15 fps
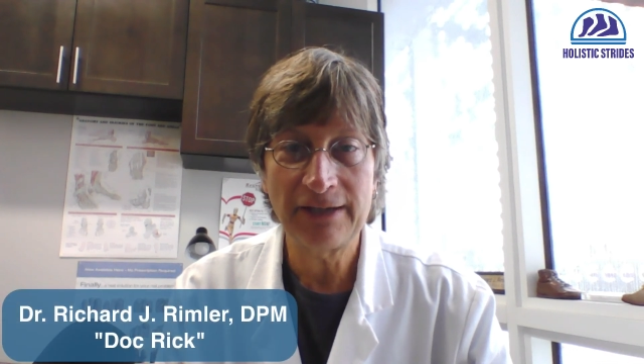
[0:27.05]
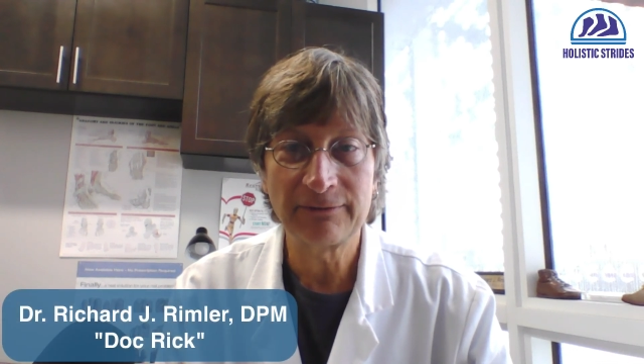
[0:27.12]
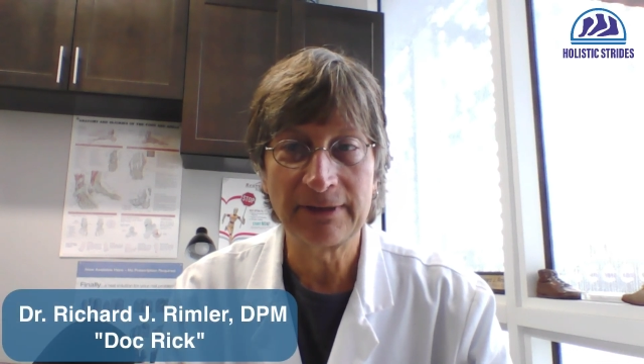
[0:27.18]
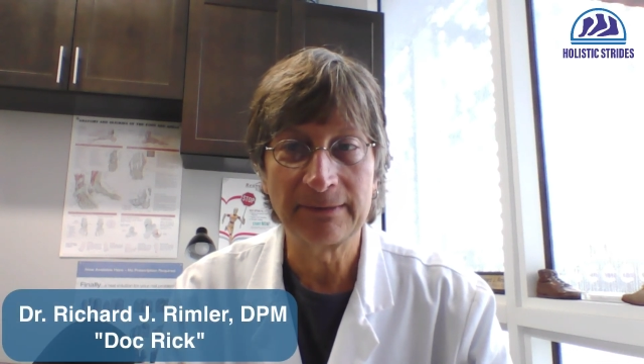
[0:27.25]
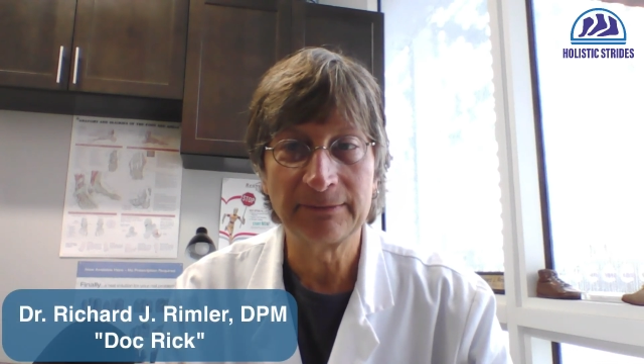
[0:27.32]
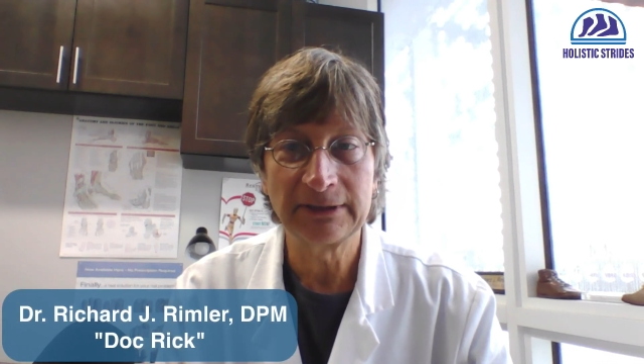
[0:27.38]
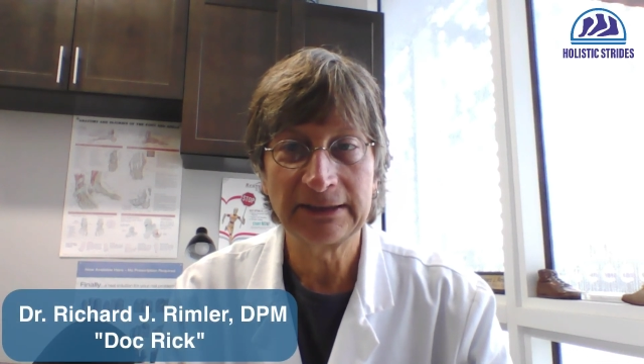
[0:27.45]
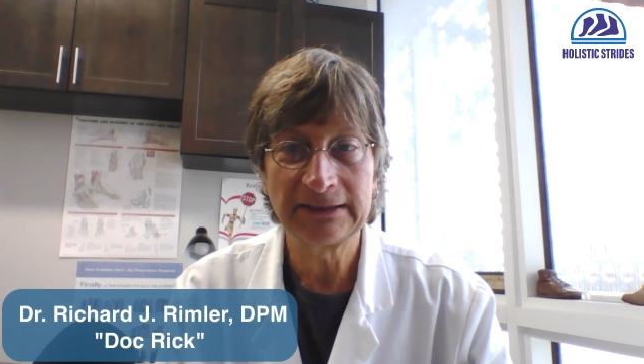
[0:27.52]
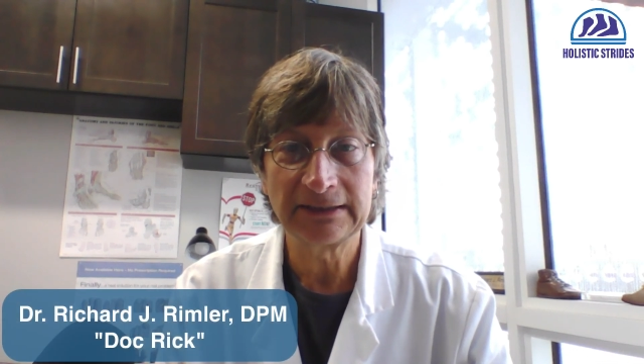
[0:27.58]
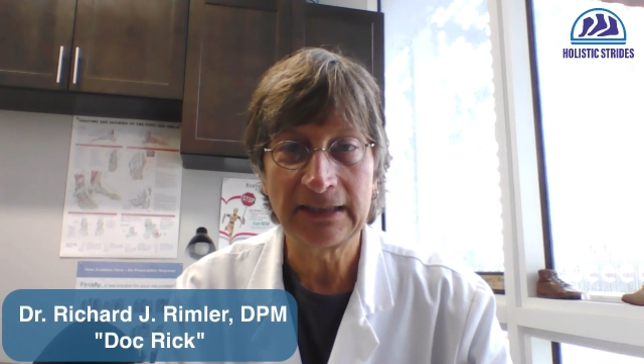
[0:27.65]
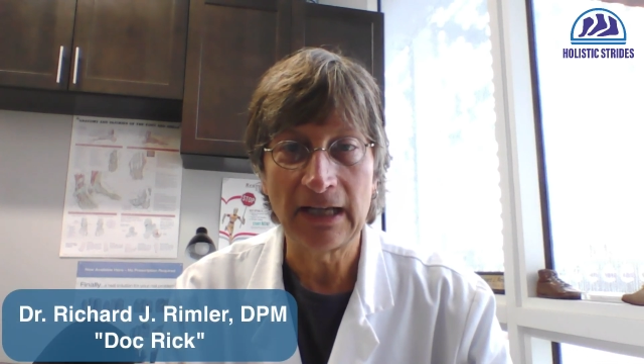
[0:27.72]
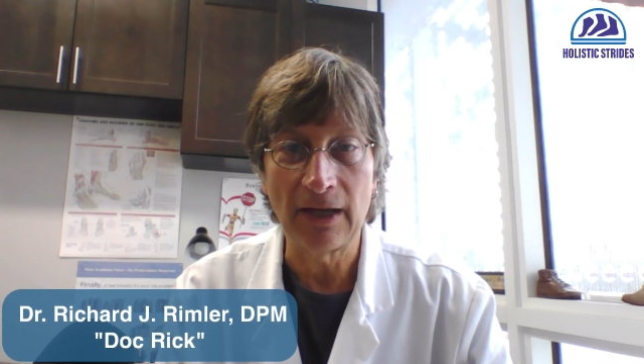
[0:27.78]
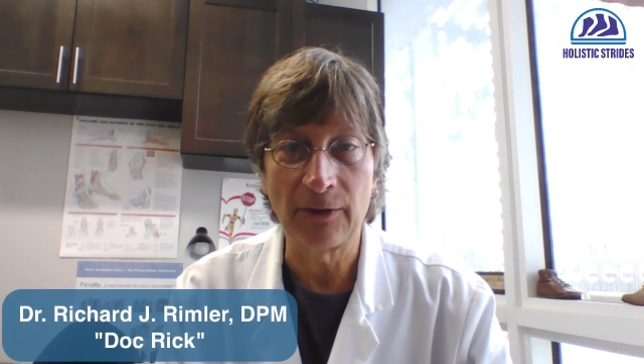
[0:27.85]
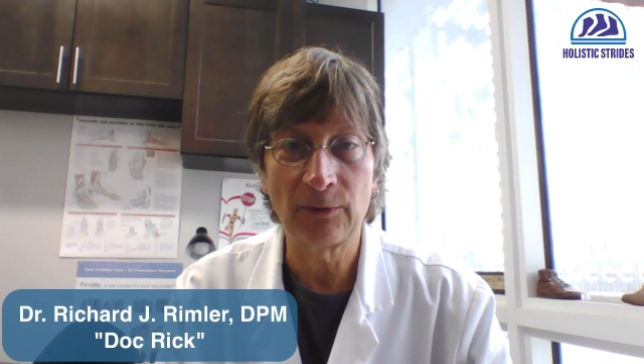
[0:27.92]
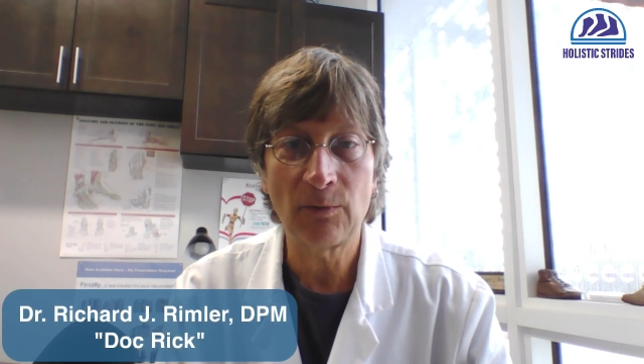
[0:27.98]
Rimler,
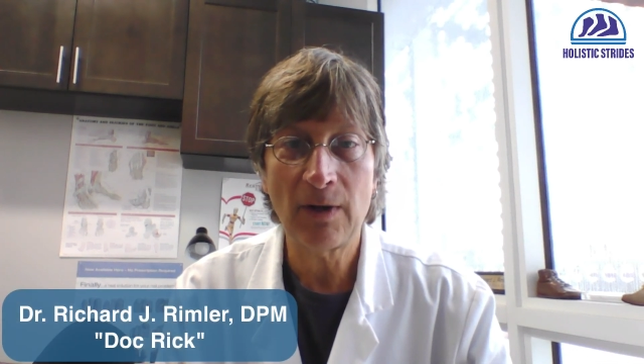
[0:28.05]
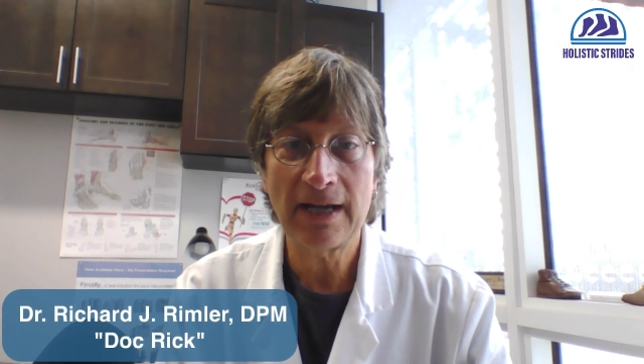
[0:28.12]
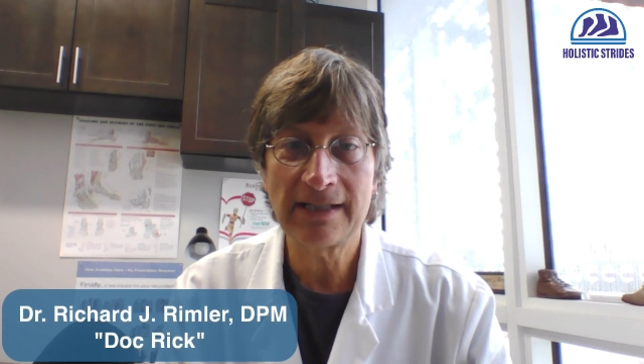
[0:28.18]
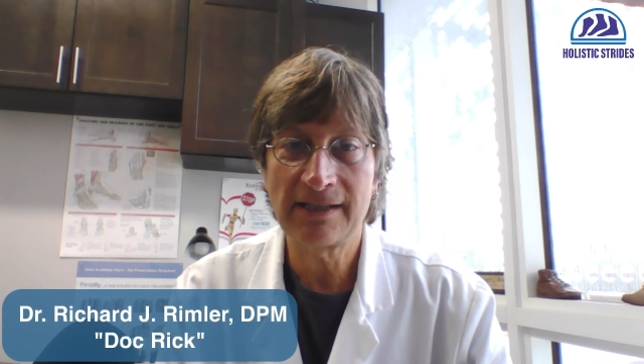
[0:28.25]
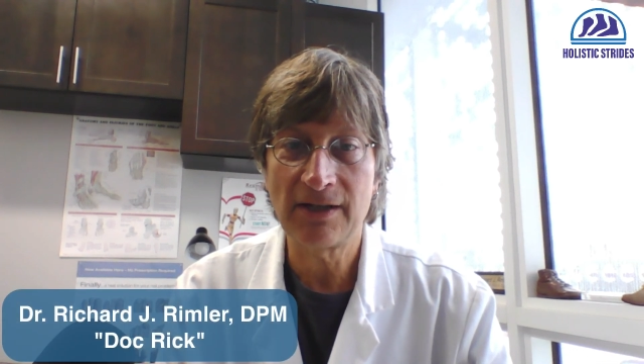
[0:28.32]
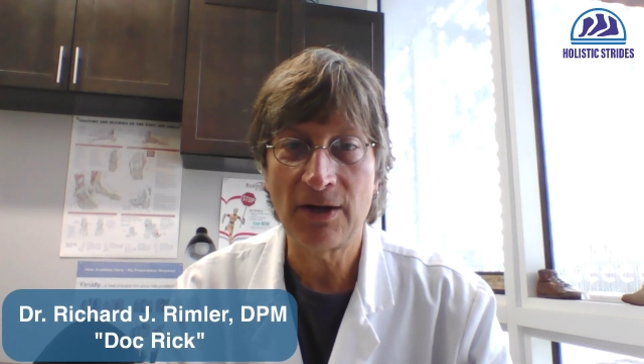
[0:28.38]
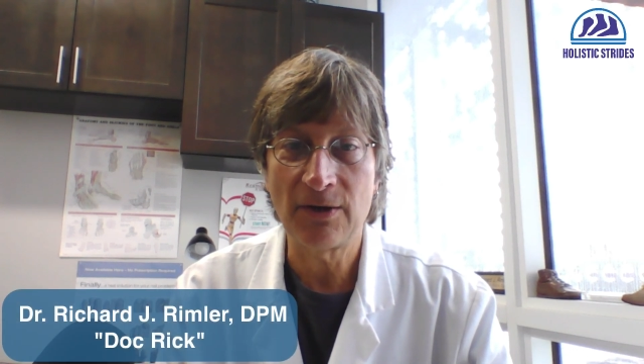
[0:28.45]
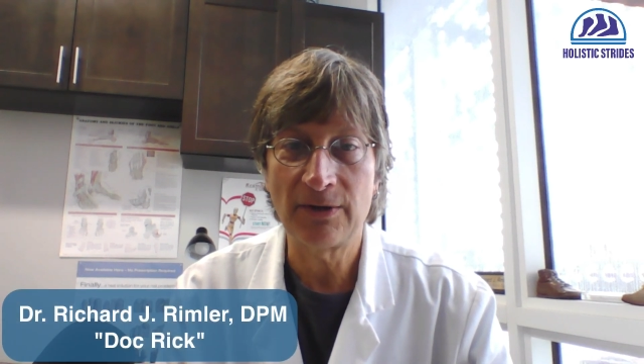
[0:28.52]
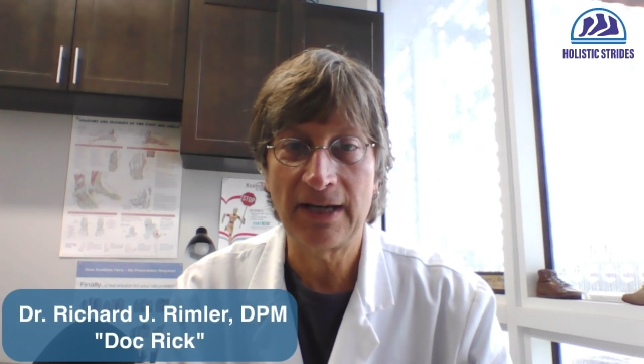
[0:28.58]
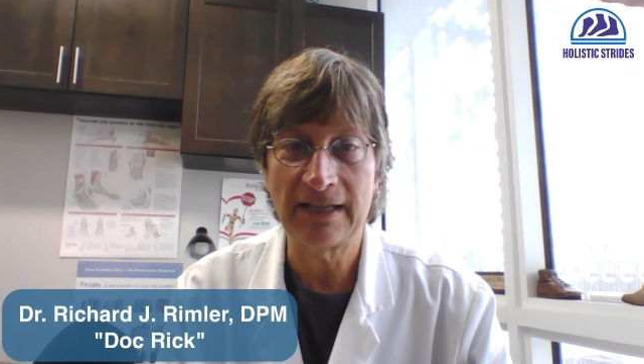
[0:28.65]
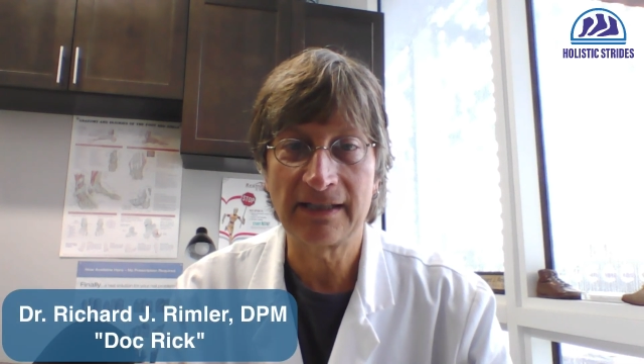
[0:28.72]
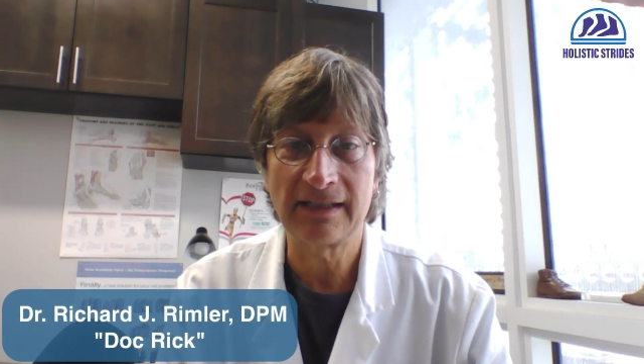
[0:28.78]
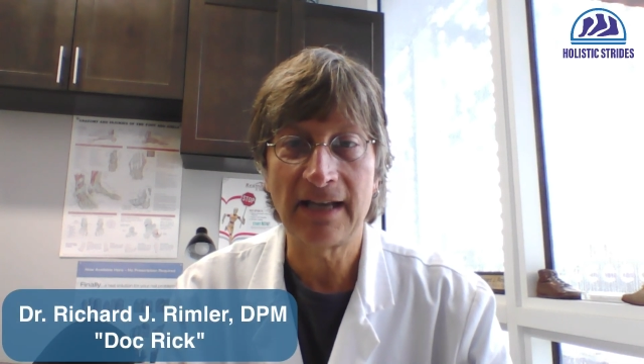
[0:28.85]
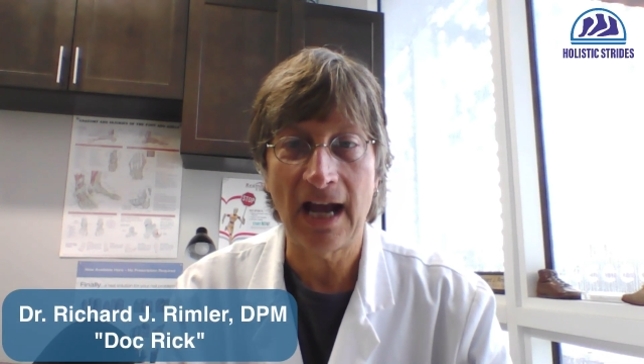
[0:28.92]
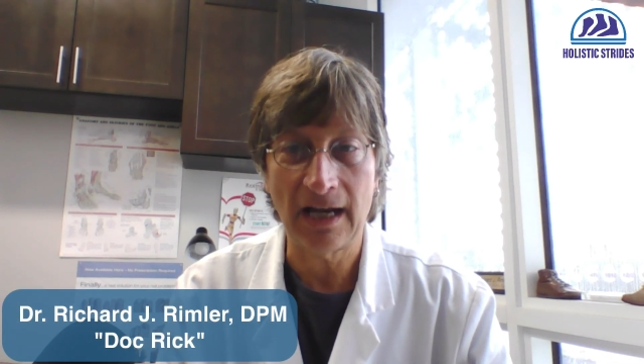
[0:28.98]
otherwise known
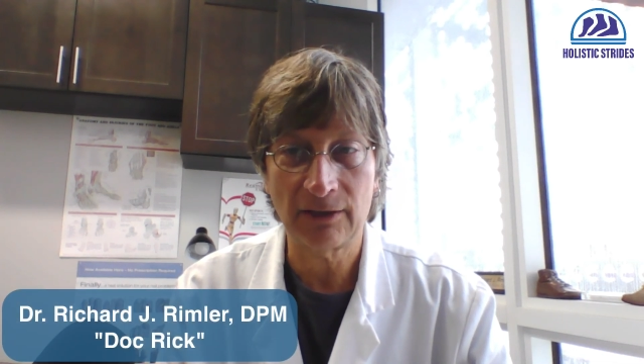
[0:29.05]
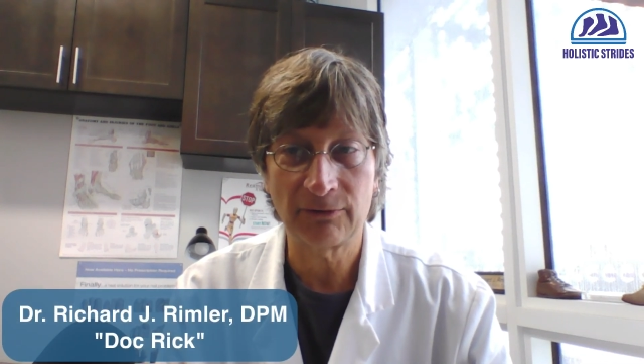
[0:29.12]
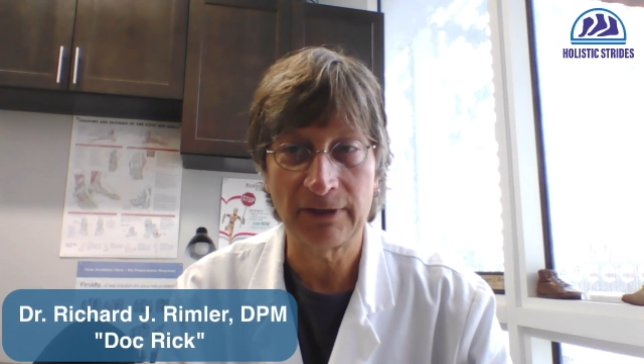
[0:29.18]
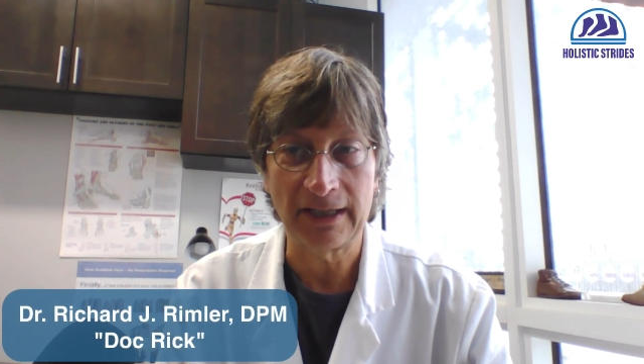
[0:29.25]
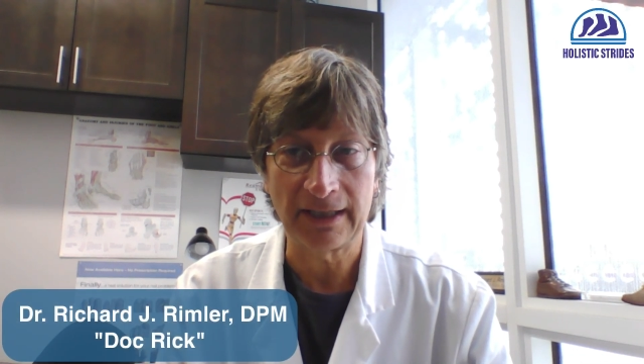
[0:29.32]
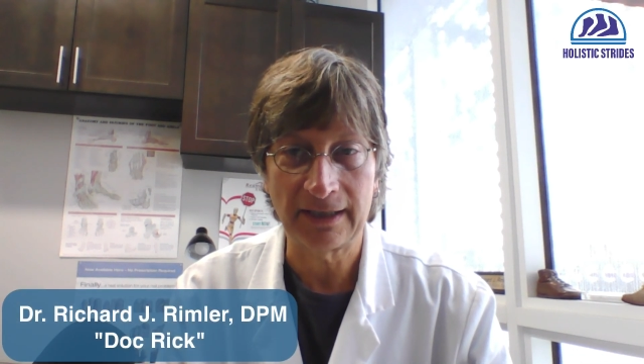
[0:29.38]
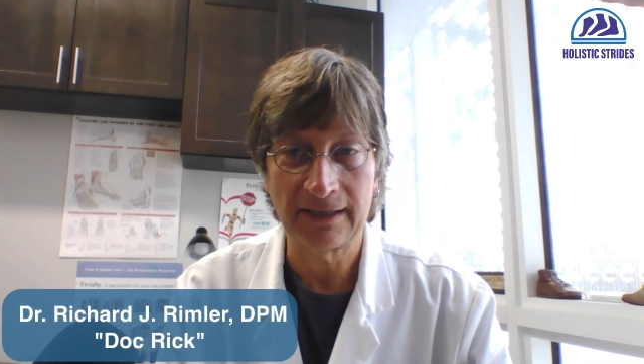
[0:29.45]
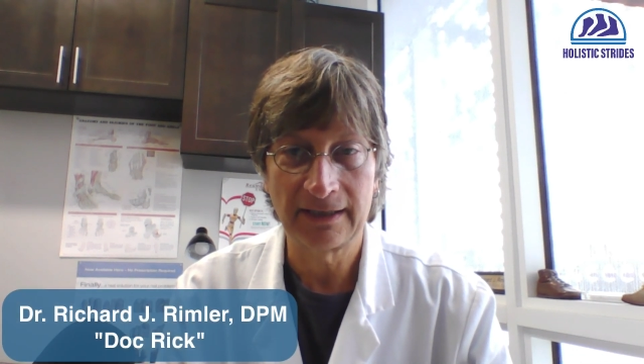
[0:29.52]
as Doc Rick,